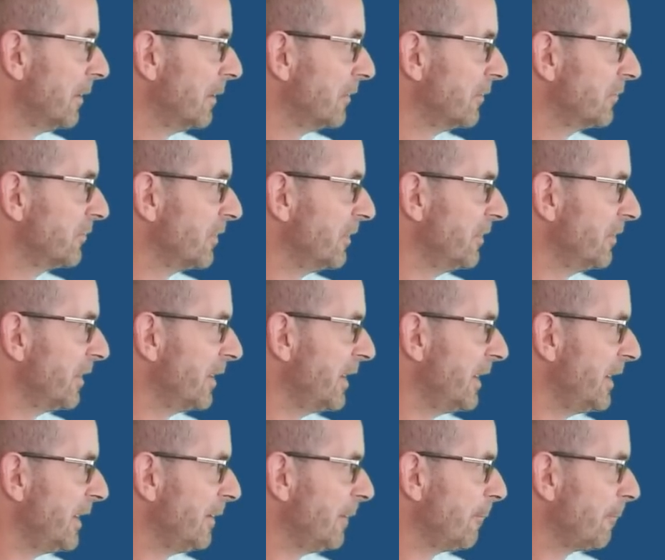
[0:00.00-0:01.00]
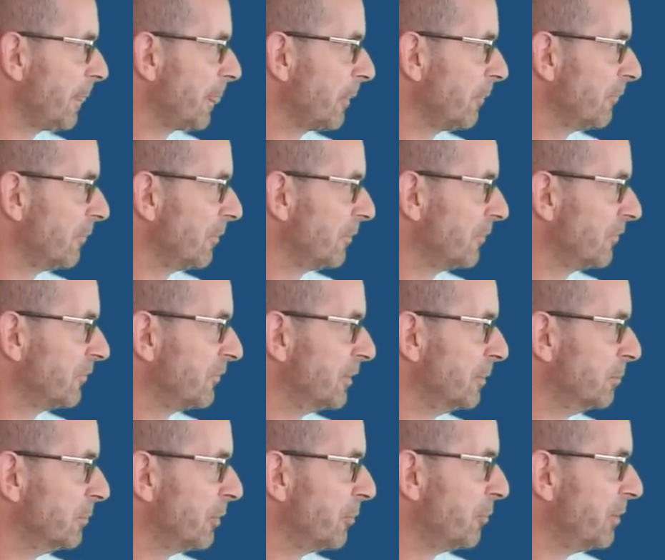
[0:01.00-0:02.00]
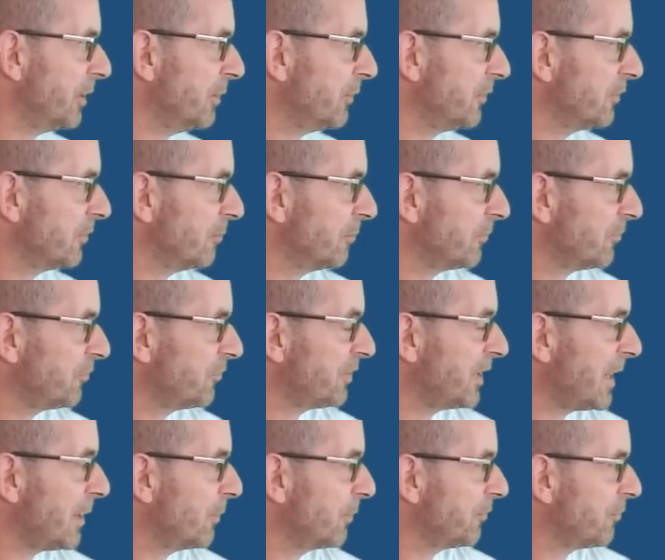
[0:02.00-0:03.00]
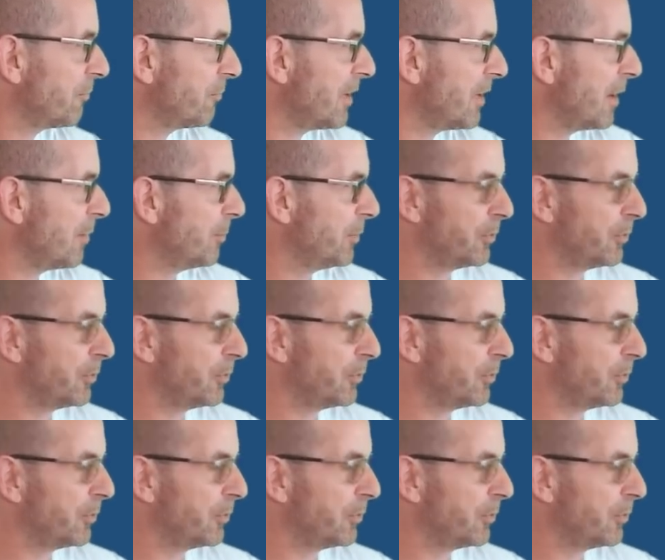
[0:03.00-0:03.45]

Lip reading: Sunday, similar really, some showers around,